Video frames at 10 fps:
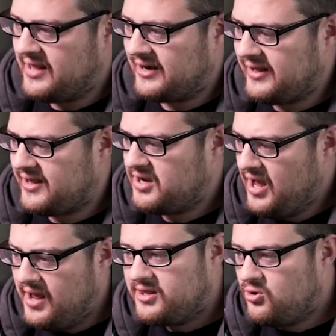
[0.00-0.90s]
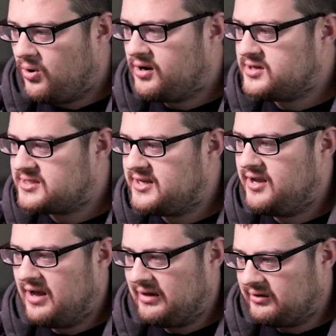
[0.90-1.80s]
And again, you are
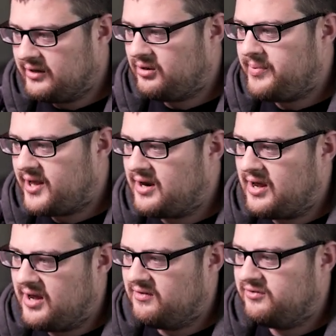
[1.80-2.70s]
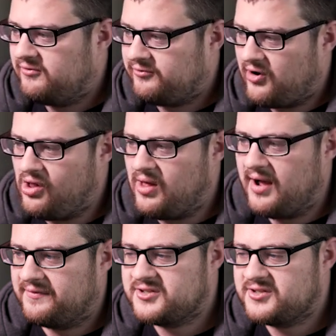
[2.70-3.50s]
seeing a little bit of fall off.